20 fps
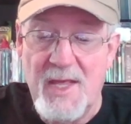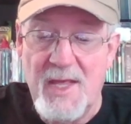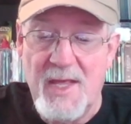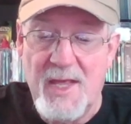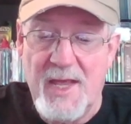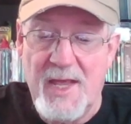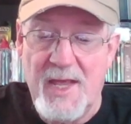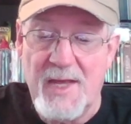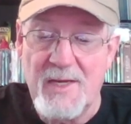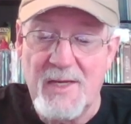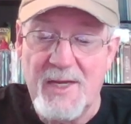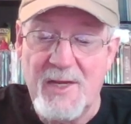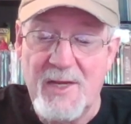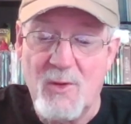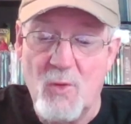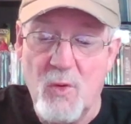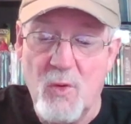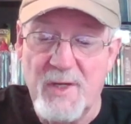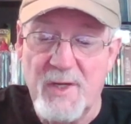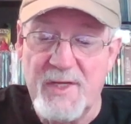handling
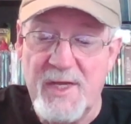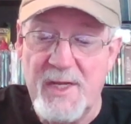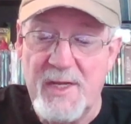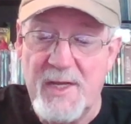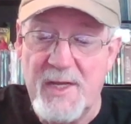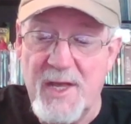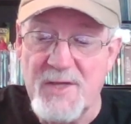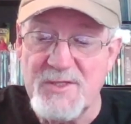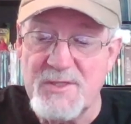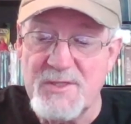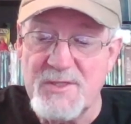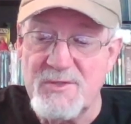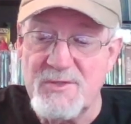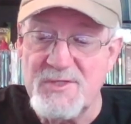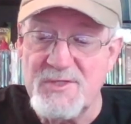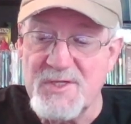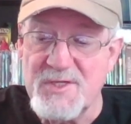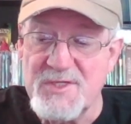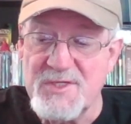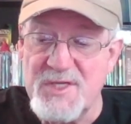quirky
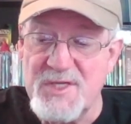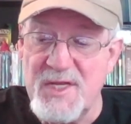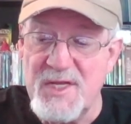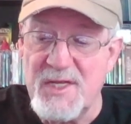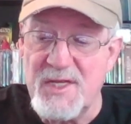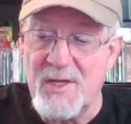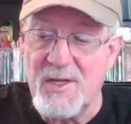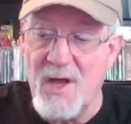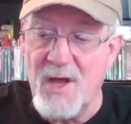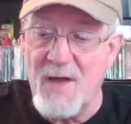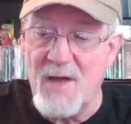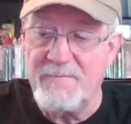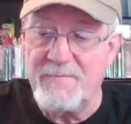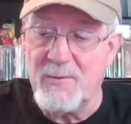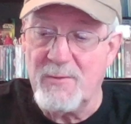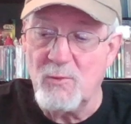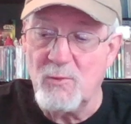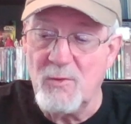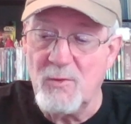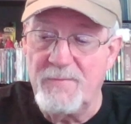customers and sneaking off
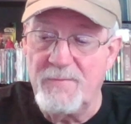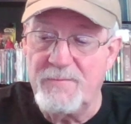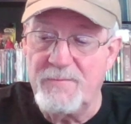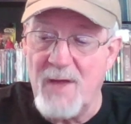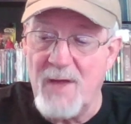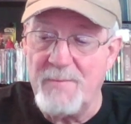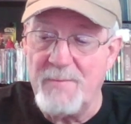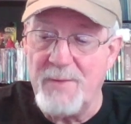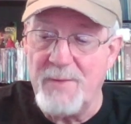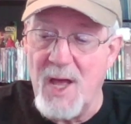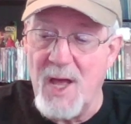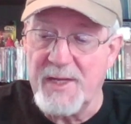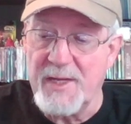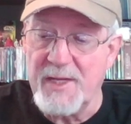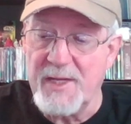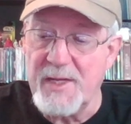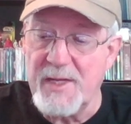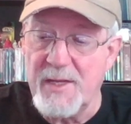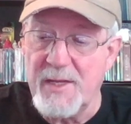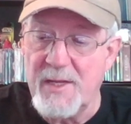for rooftop
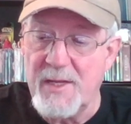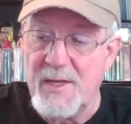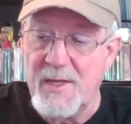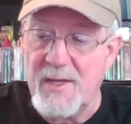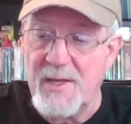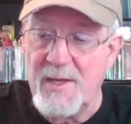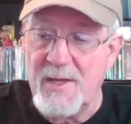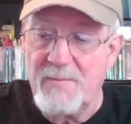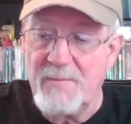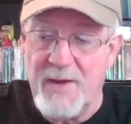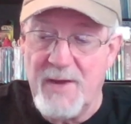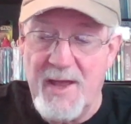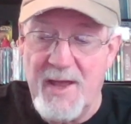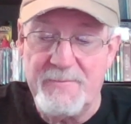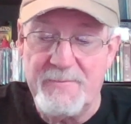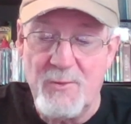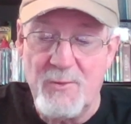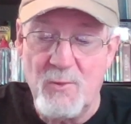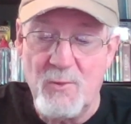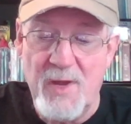hockey. But
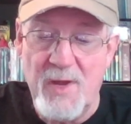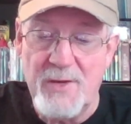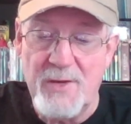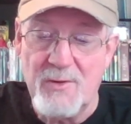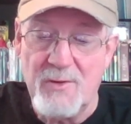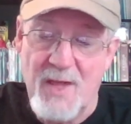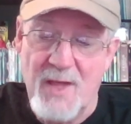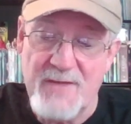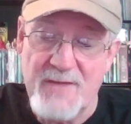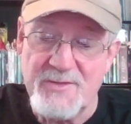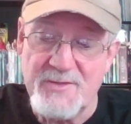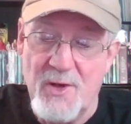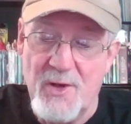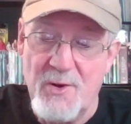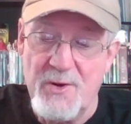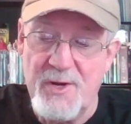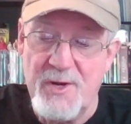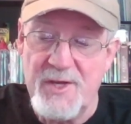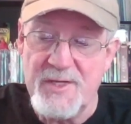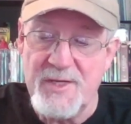after Randall has a
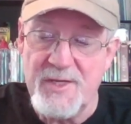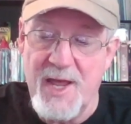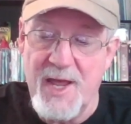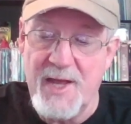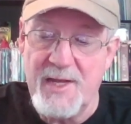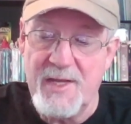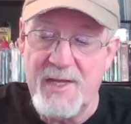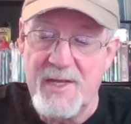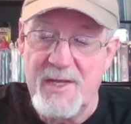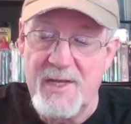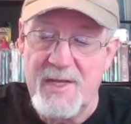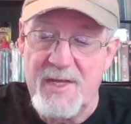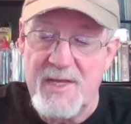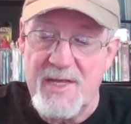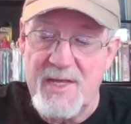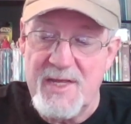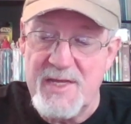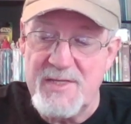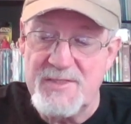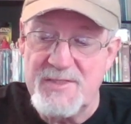heart attack,
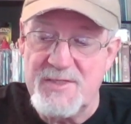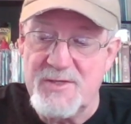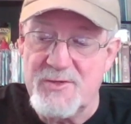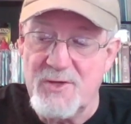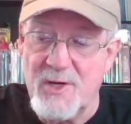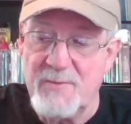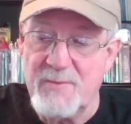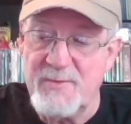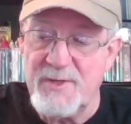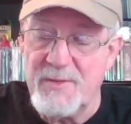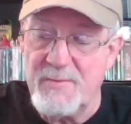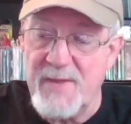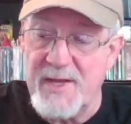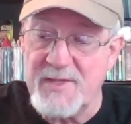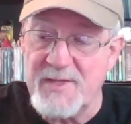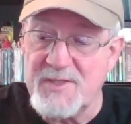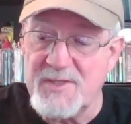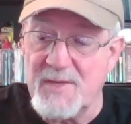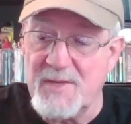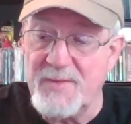he's determined to
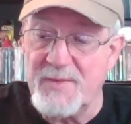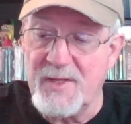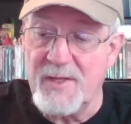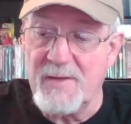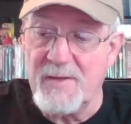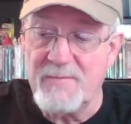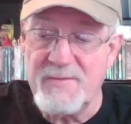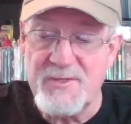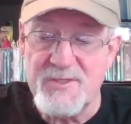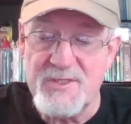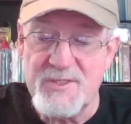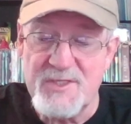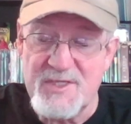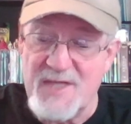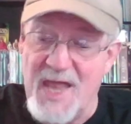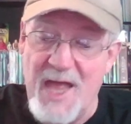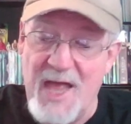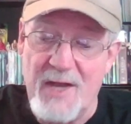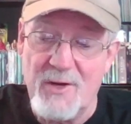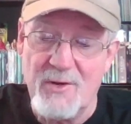make something of his
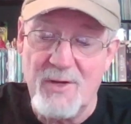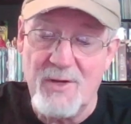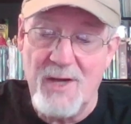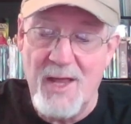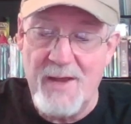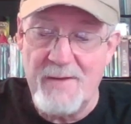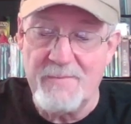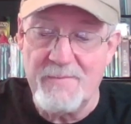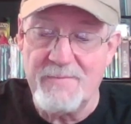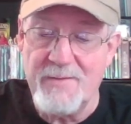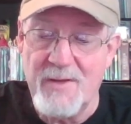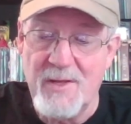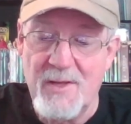slacker life